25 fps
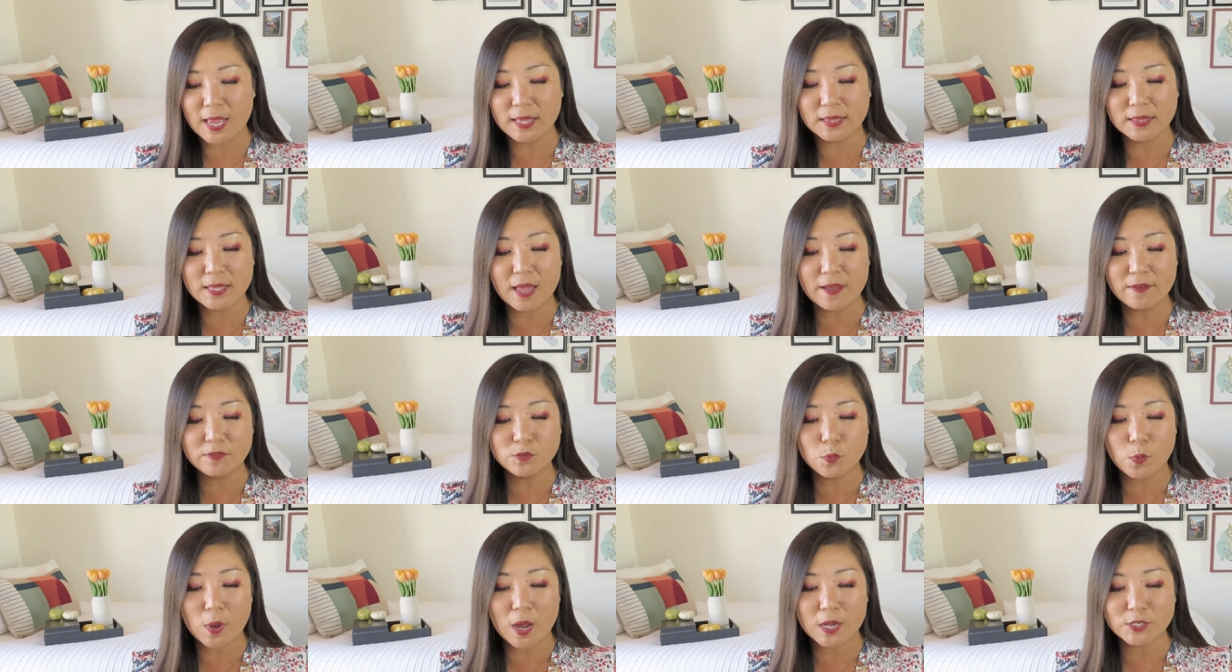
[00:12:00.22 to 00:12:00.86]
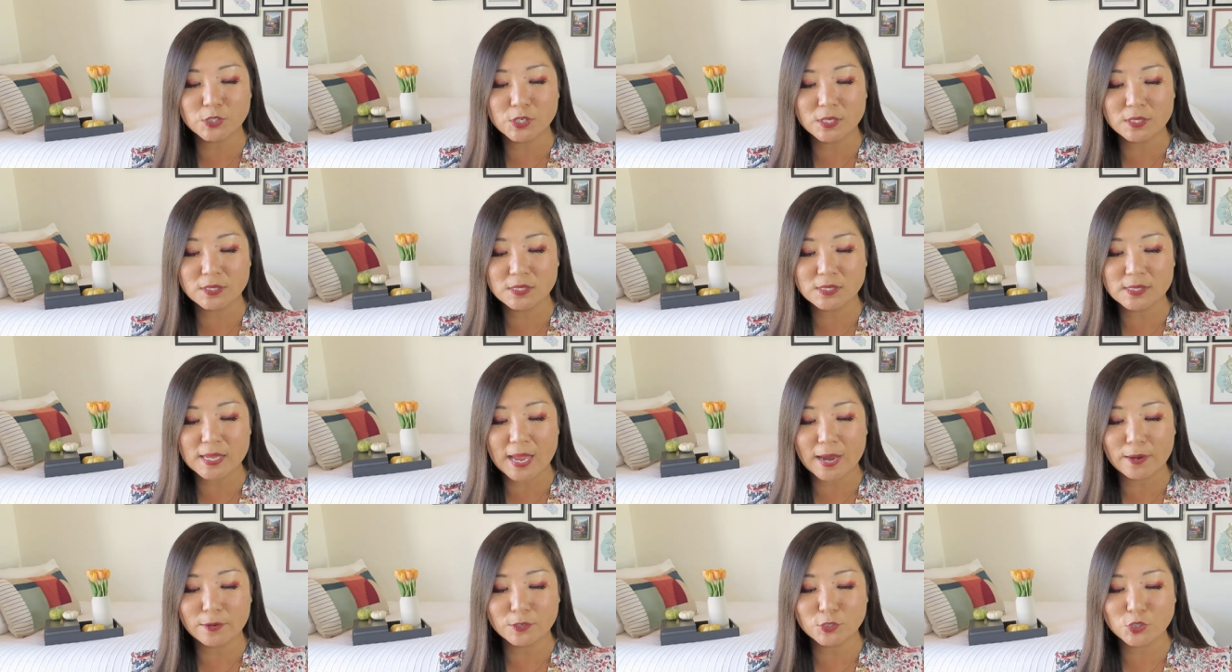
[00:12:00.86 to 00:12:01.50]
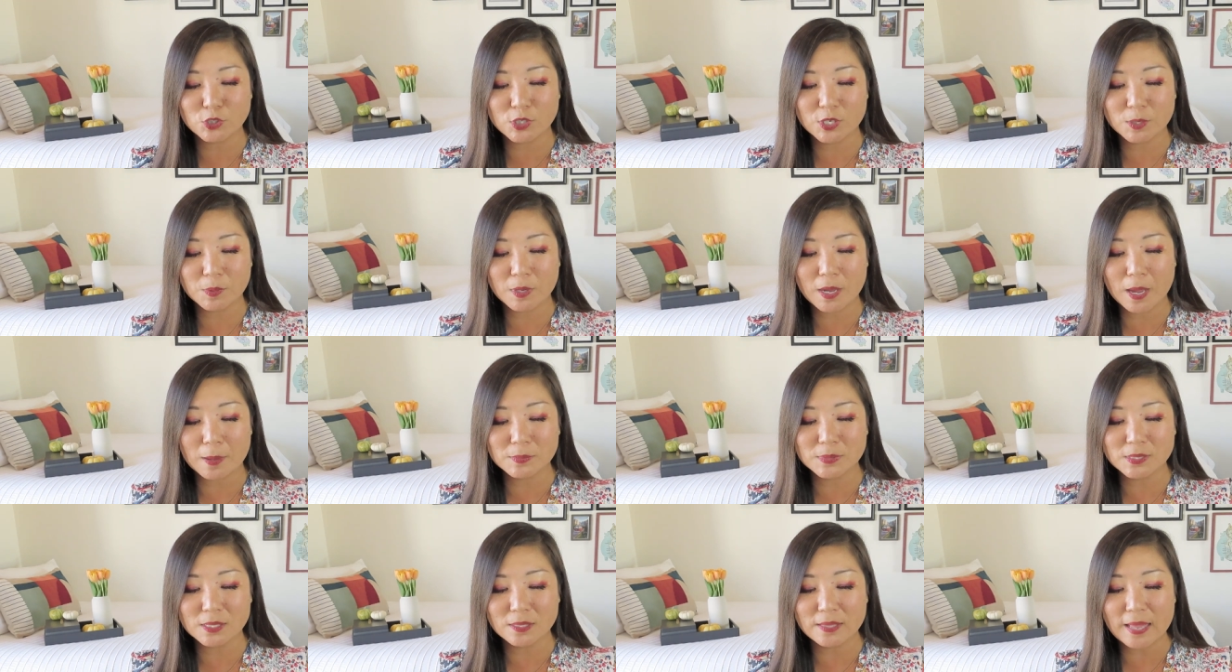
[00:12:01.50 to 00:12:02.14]
I loved watching this Irish sheep
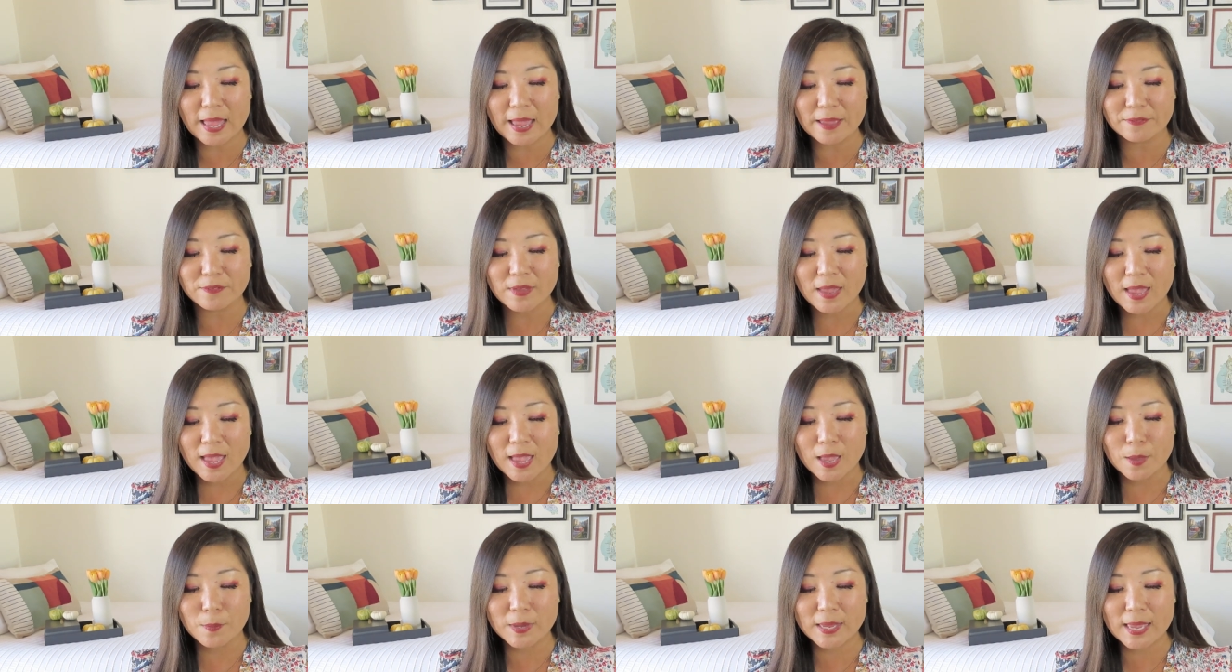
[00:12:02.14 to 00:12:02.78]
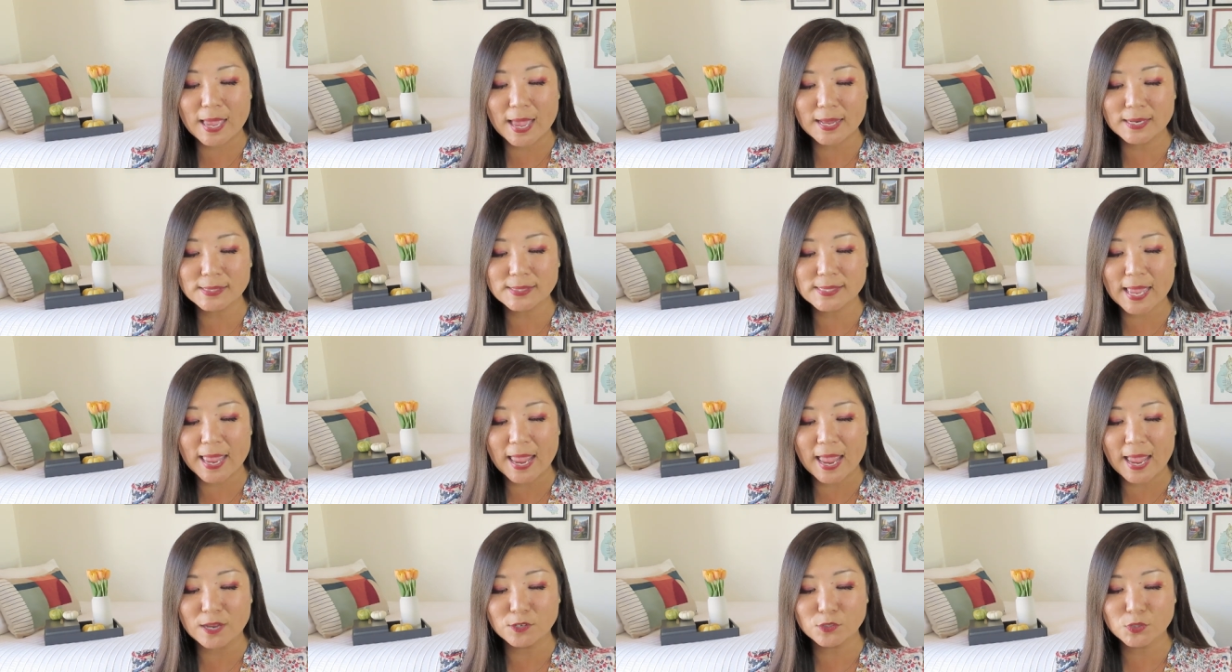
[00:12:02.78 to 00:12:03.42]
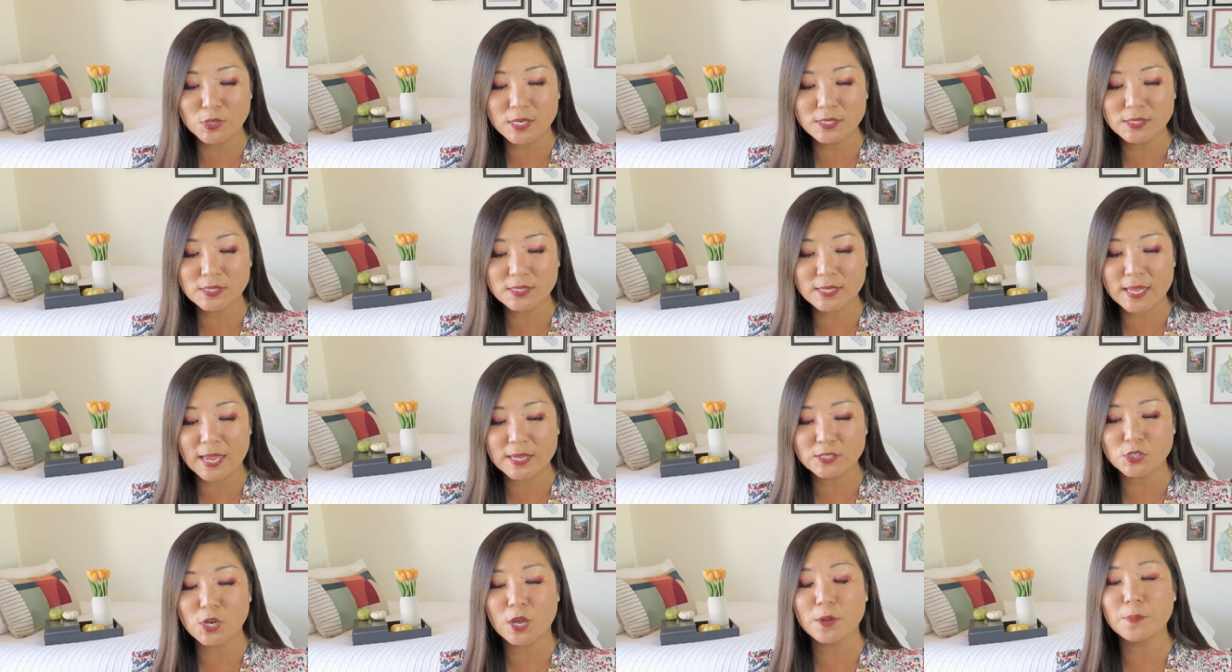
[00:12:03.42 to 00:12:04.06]
come to life. It began as a hand-drawn
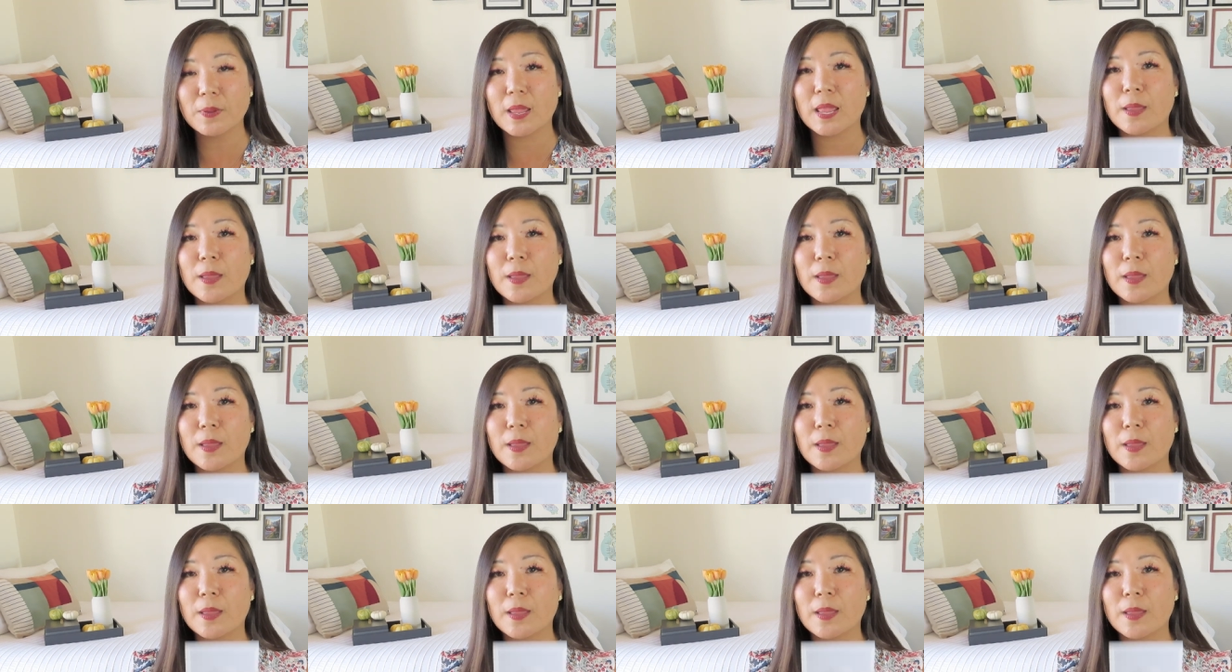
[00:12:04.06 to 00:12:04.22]
sketch on